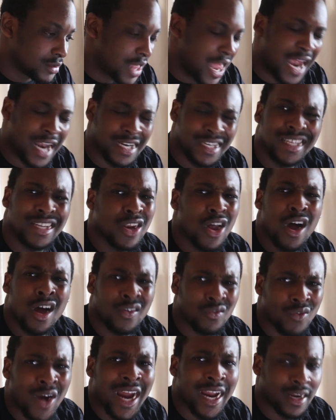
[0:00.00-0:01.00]
And
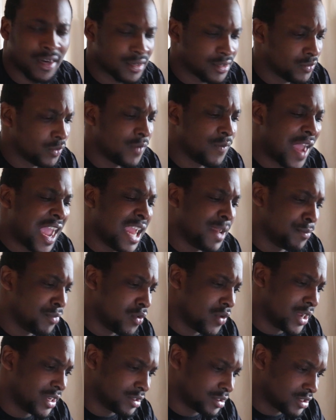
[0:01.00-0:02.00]
Delon Wright with eight
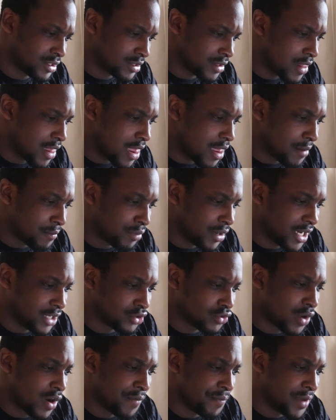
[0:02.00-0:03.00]
points, playing
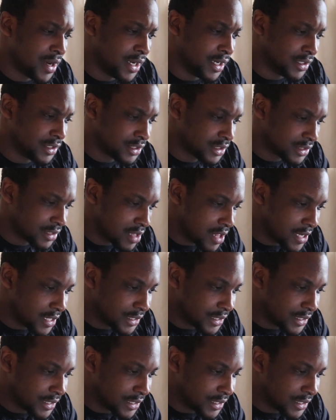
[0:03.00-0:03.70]
12 minutes.